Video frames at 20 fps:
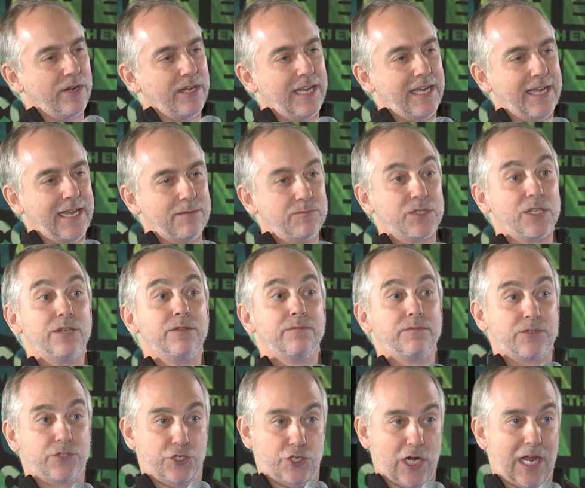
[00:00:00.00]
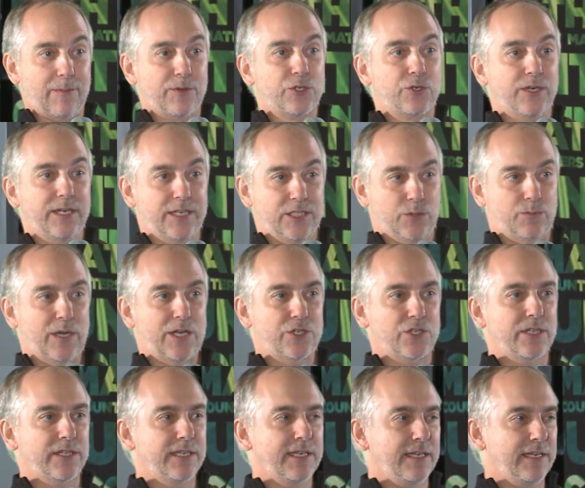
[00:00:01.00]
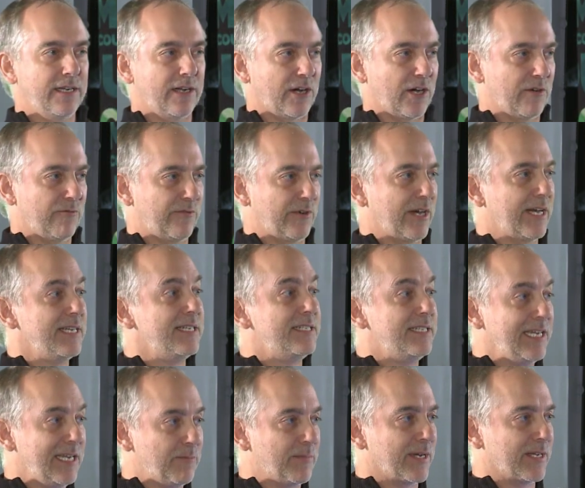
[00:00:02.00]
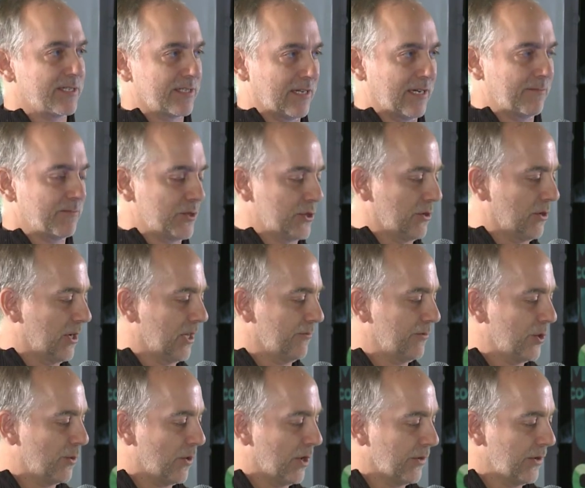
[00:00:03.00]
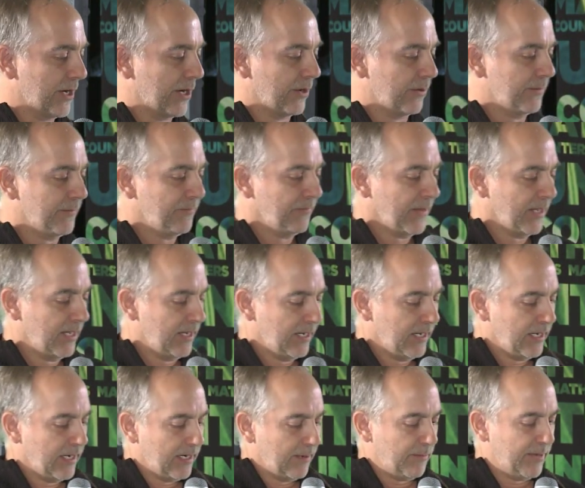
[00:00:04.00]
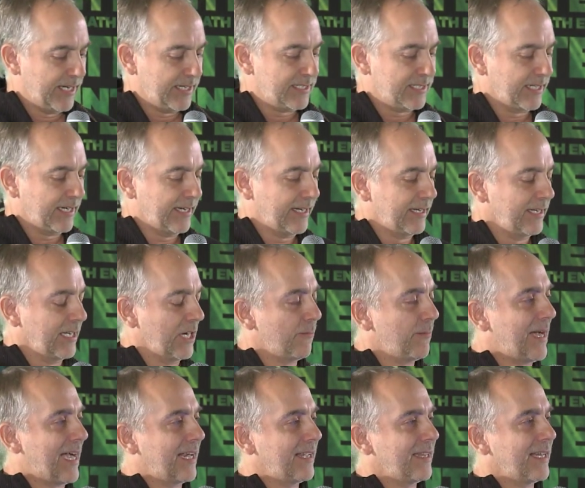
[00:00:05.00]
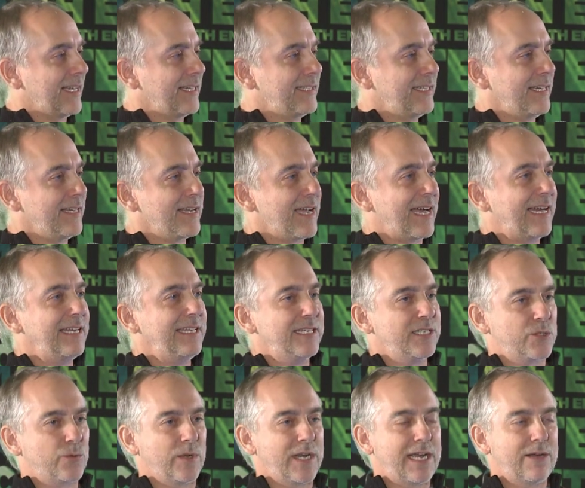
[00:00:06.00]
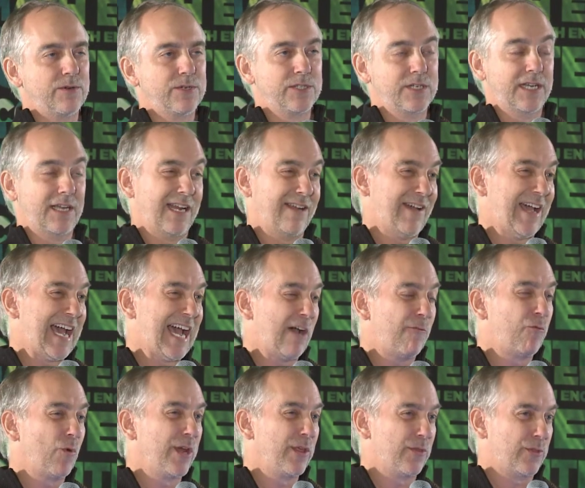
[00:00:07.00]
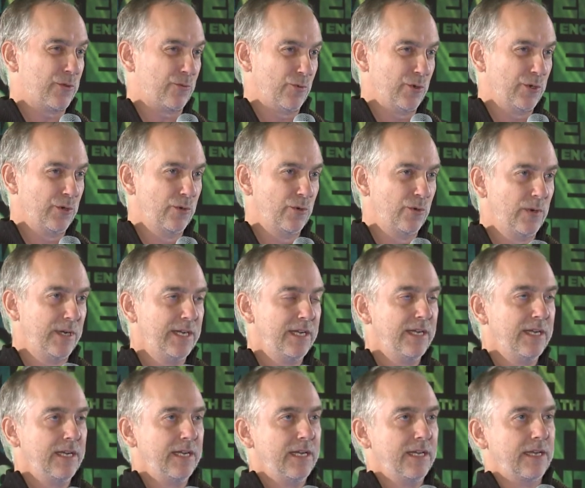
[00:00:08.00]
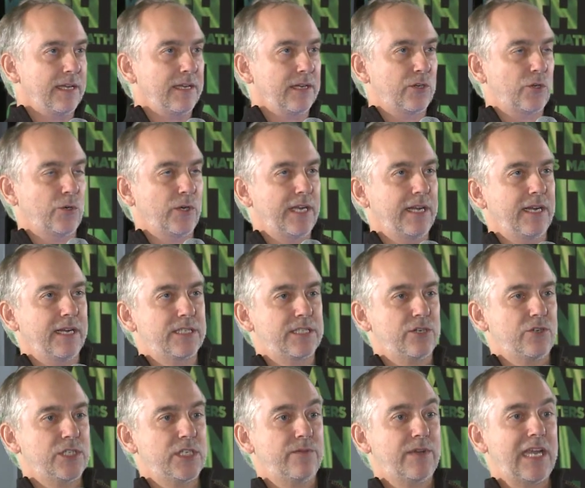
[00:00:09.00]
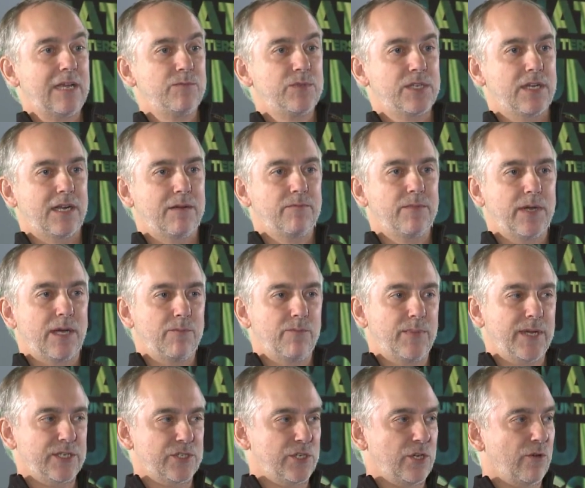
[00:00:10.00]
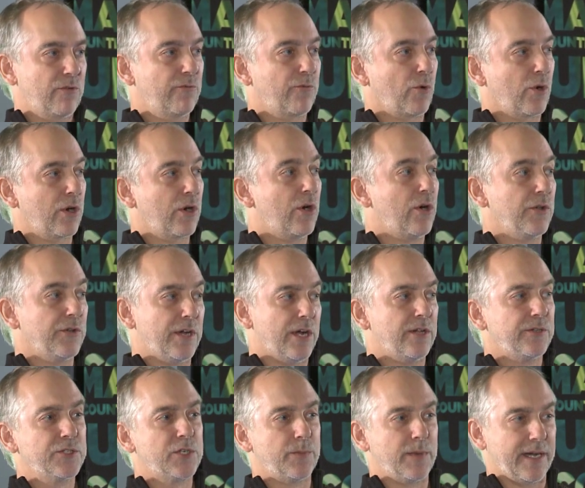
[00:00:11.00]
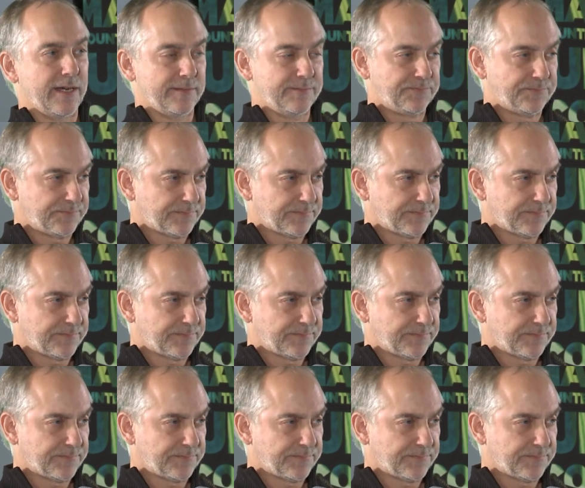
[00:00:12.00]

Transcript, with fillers: games and geometry especially are very deep, as I'm sure all of you all know. But uh, you know, back in the 1990s, when I was kind of halfway through creating a series of games that I'm, I'm best known for called Ultima,